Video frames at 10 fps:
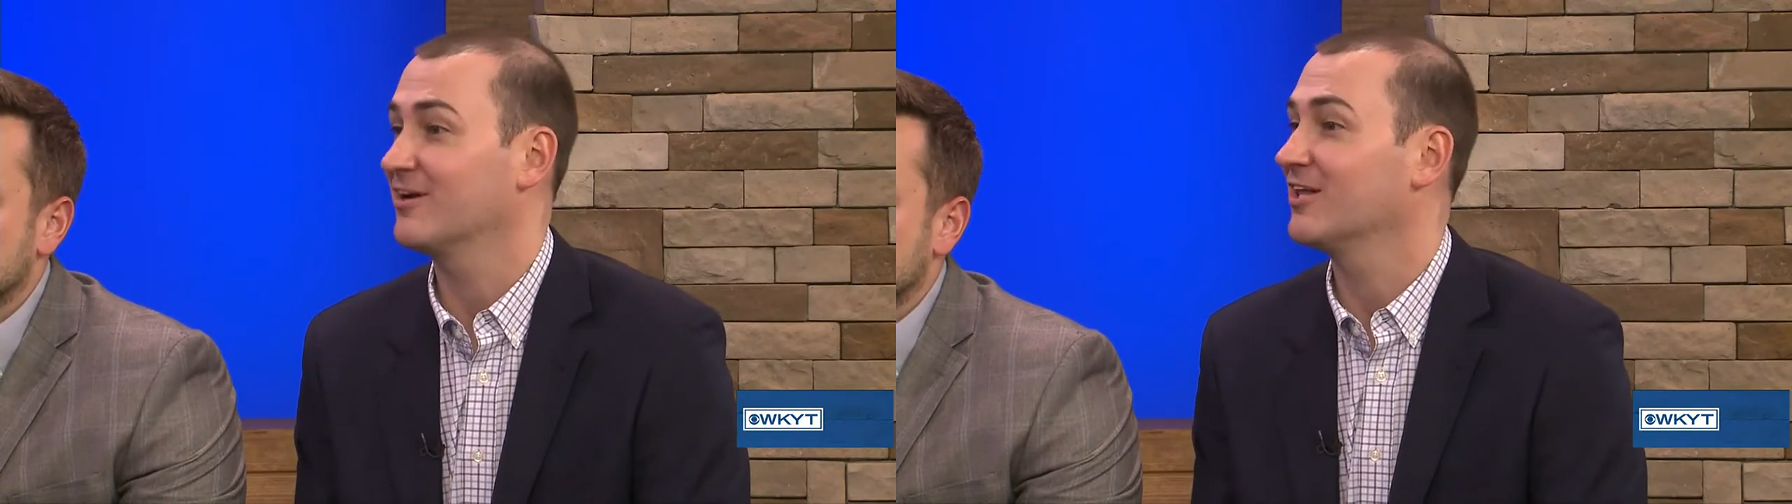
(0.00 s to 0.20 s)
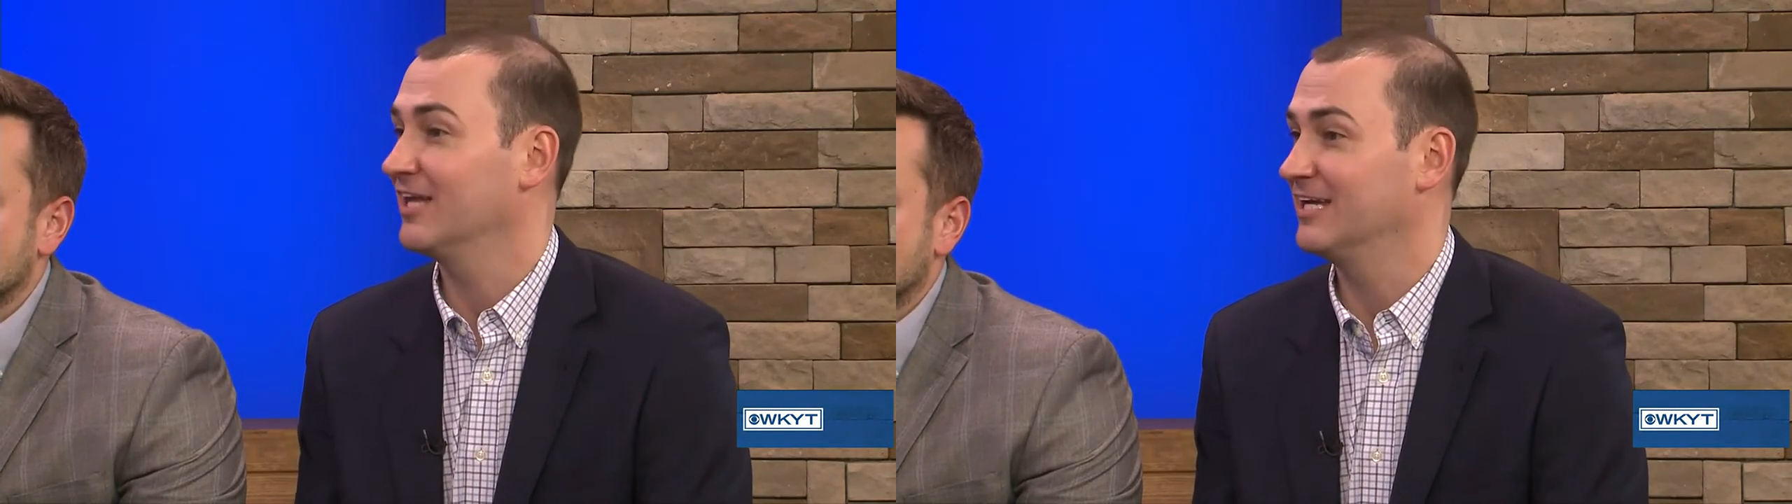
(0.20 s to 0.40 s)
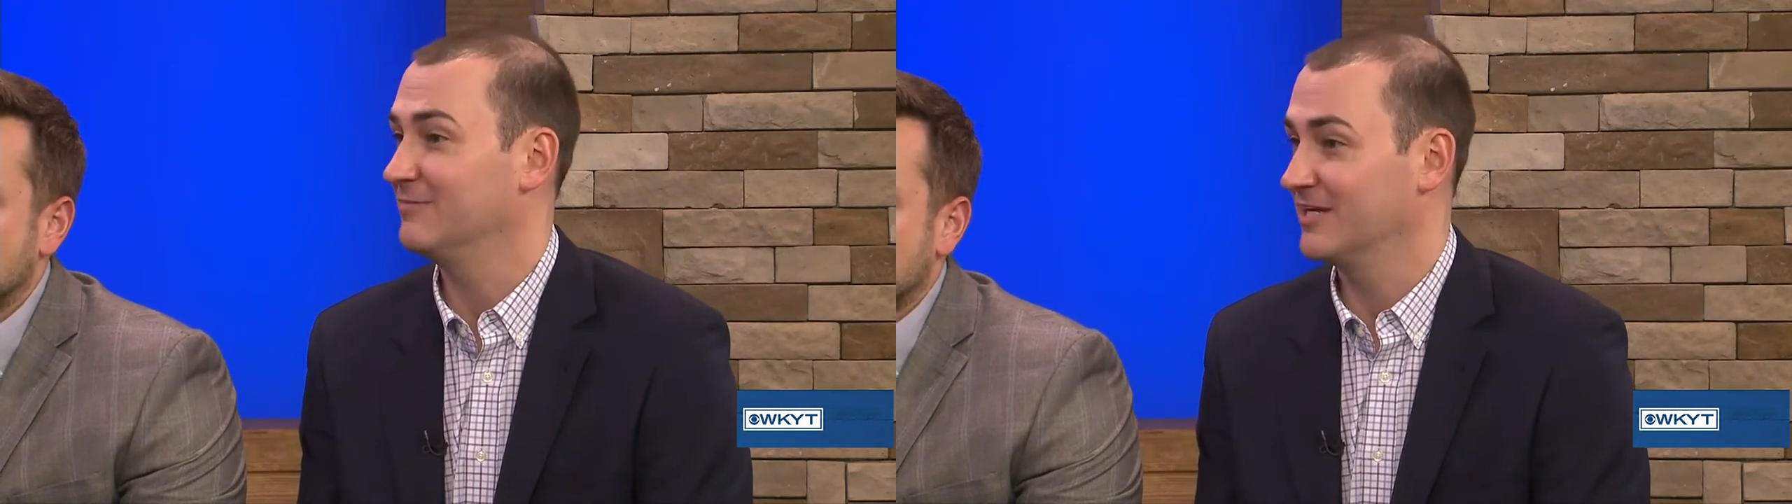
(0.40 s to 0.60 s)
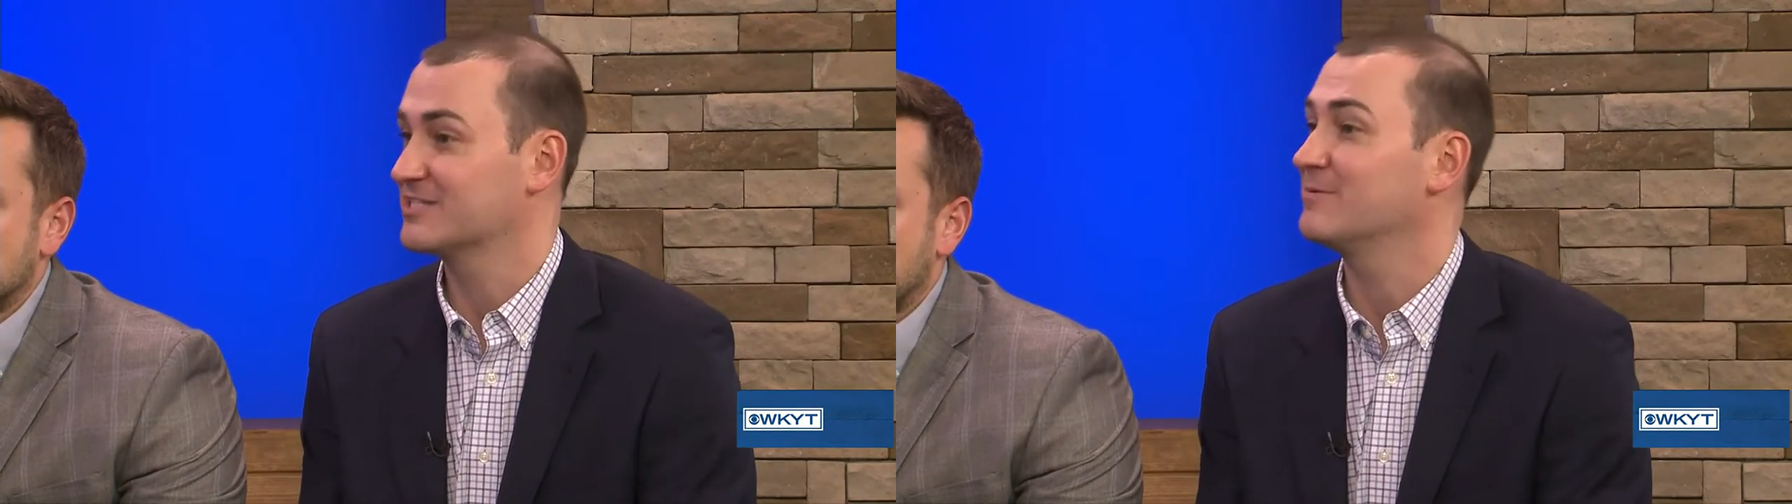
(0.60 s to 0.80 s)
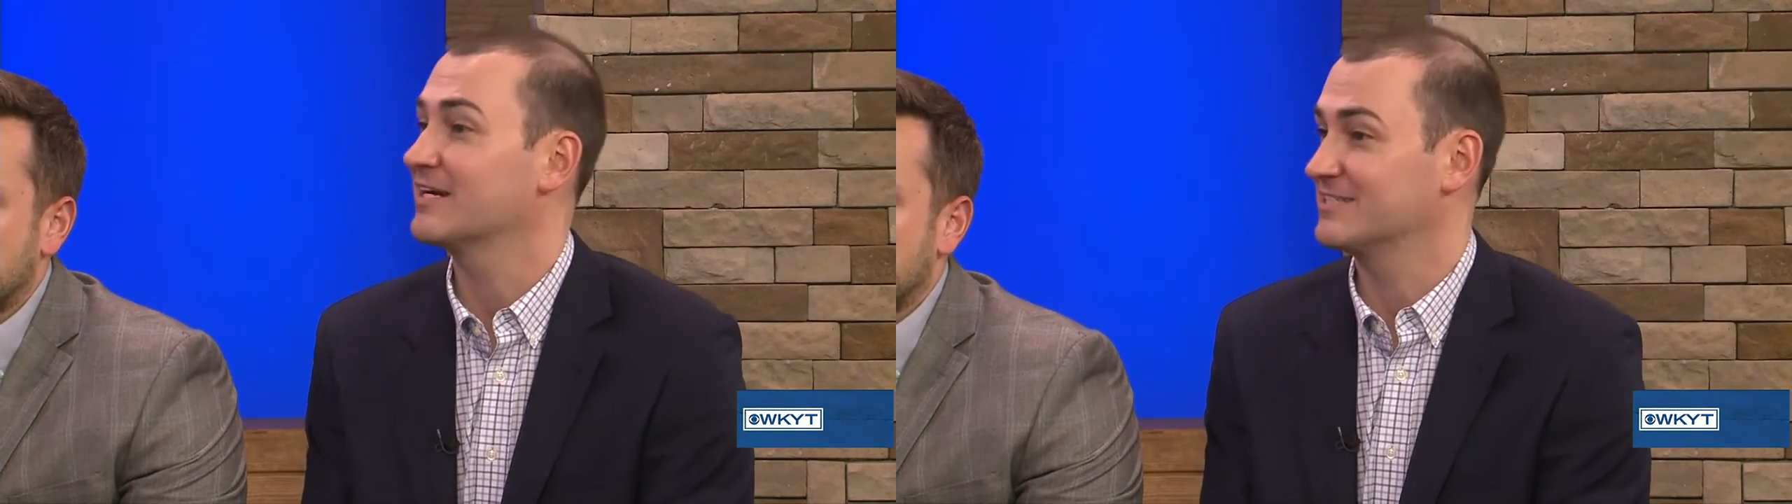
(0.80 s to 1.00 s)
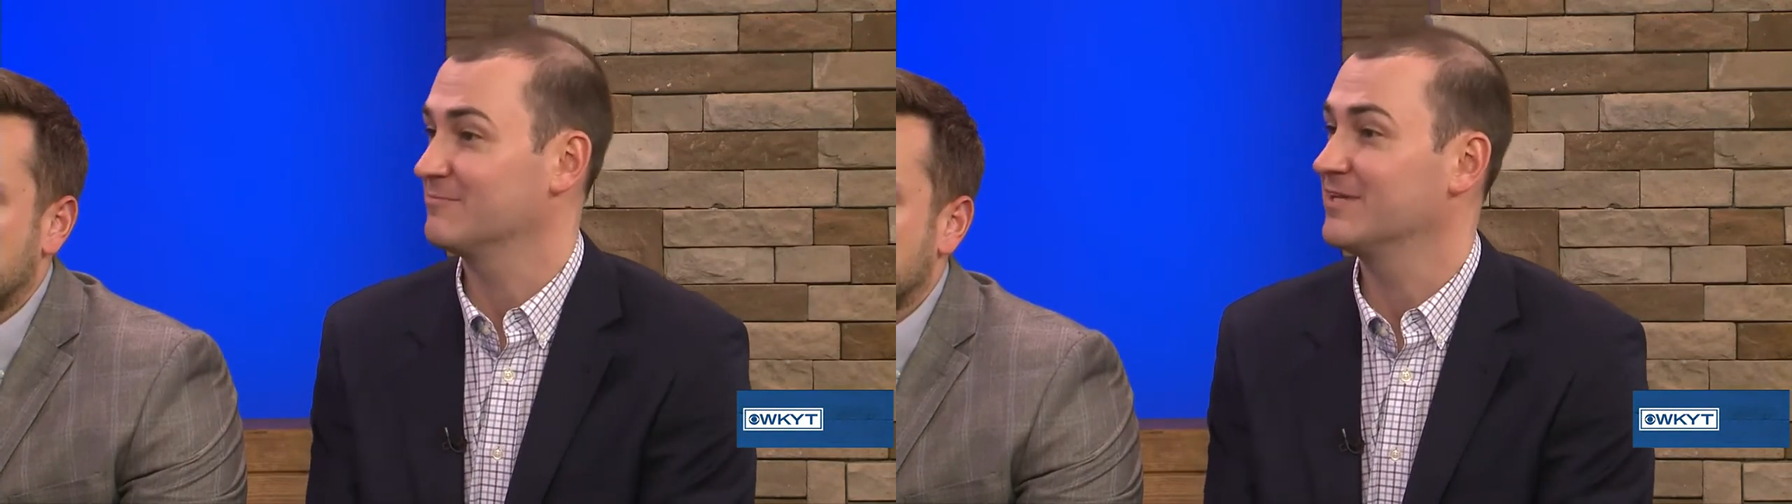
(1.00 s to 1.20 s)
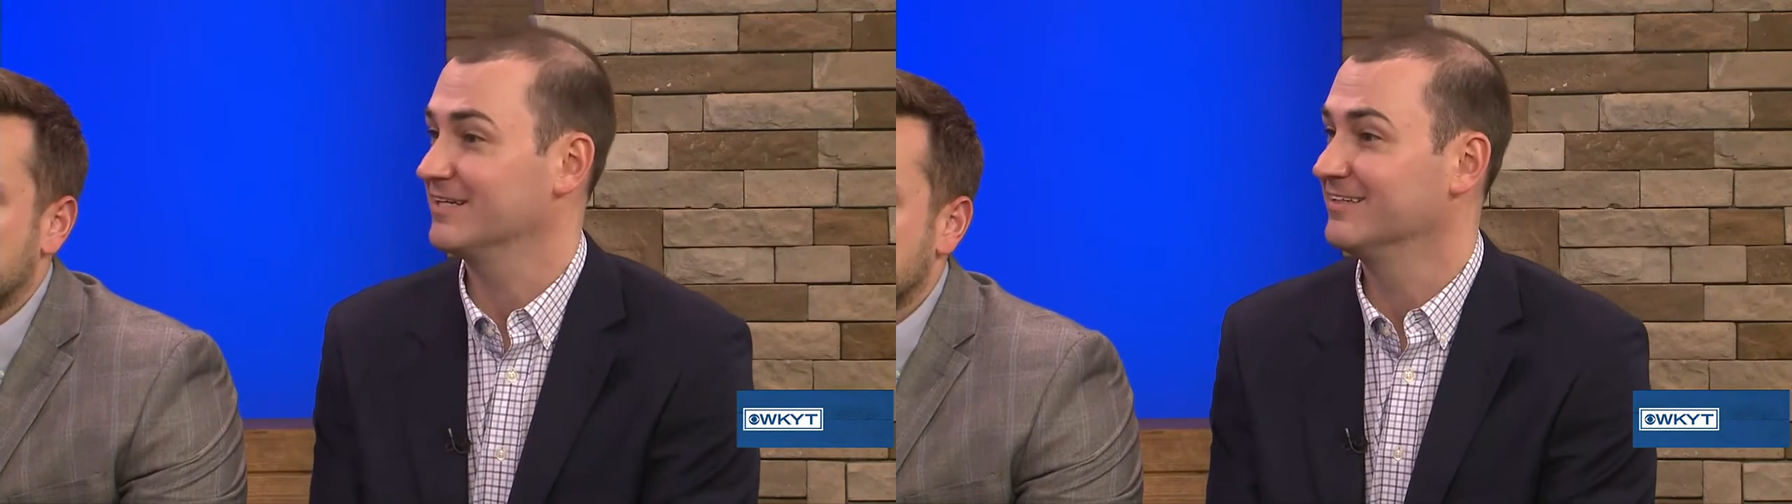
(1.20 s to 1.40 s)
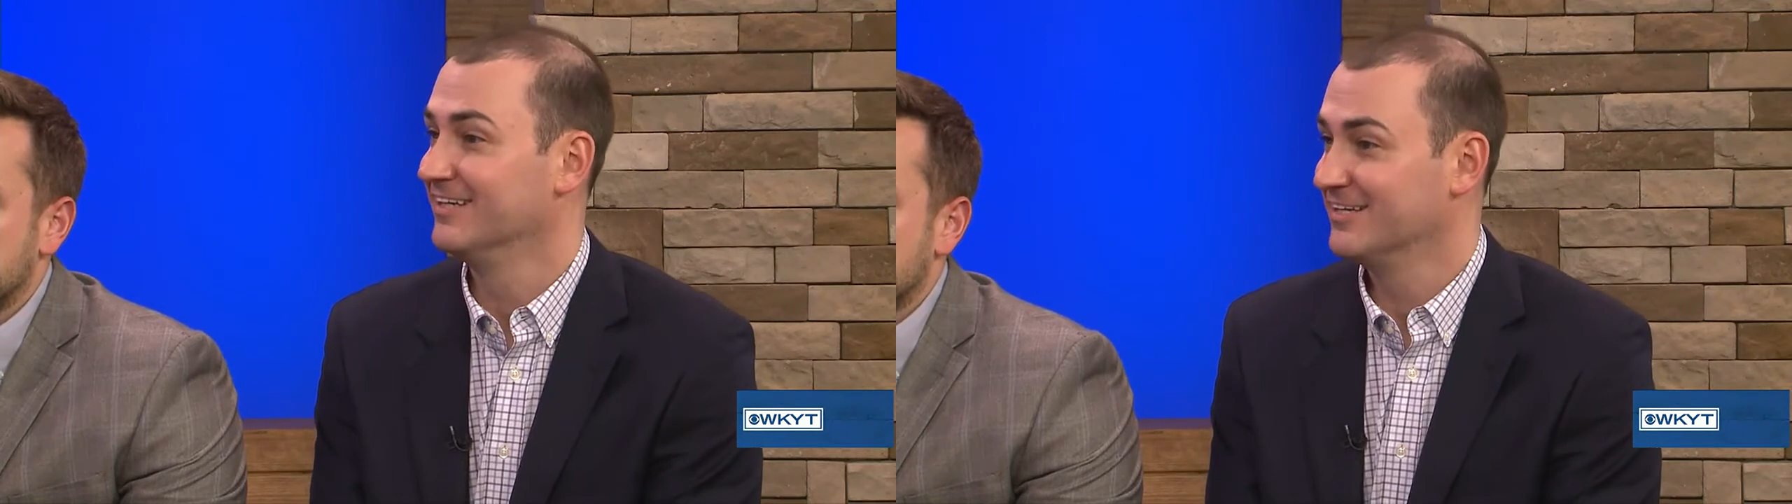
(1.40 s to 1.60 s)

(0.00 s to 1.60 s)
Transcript: a claim and expect something